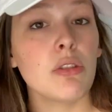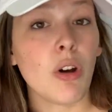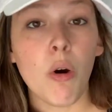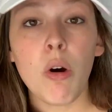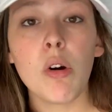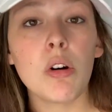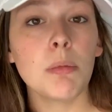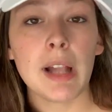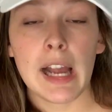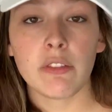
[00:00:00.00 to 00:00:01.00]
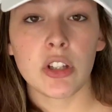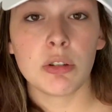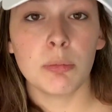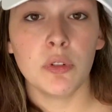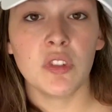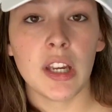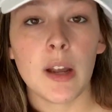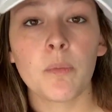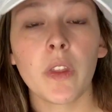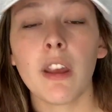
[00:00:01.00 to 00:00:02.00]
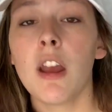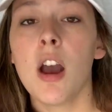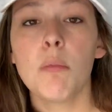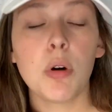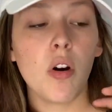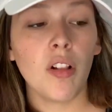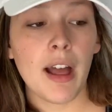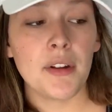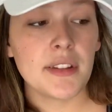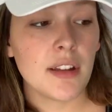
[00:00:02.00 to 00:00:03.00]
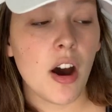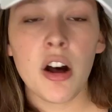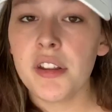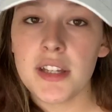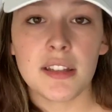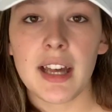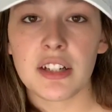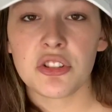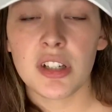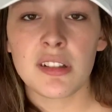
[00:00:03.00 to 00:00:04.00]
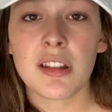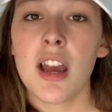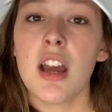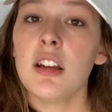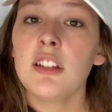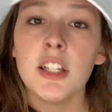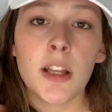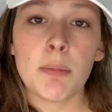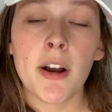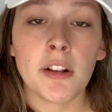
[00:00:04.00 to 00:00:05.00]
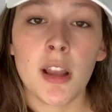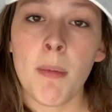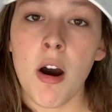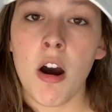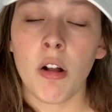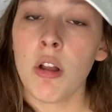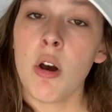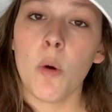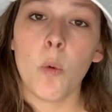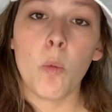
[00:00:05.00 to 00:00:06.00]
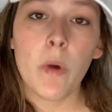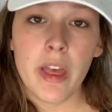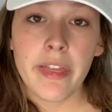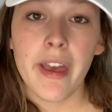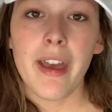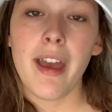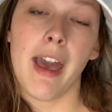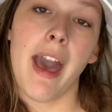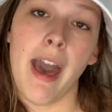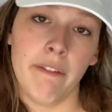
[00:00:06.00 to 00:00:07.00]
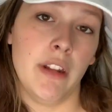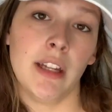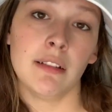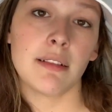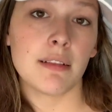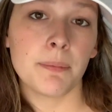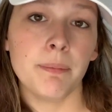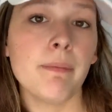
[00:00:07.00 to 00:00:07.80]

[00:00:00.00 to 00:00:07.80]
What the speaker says: the whole Blackfish movie, pull out all these sections, debunk them all with evidence.